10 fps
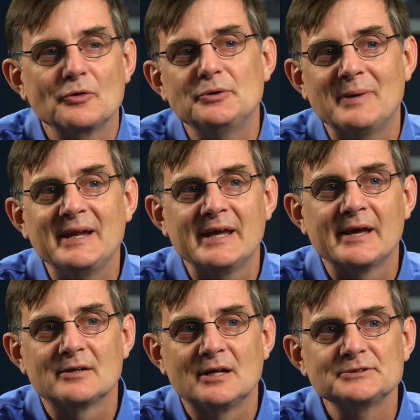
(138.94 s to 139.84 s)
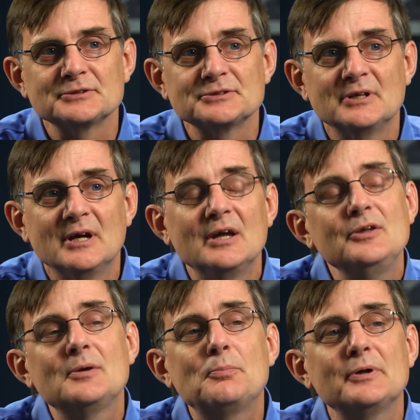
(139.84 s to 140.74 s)
go to many analyzers,
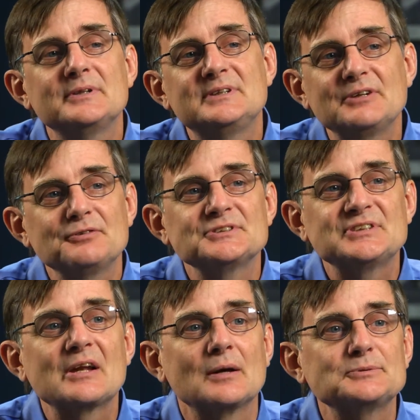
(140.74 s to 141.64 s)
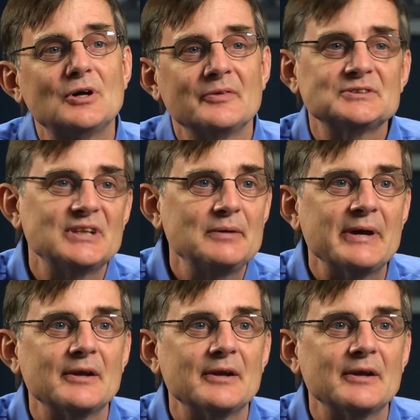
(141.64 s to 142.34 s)
you can put different setups on the same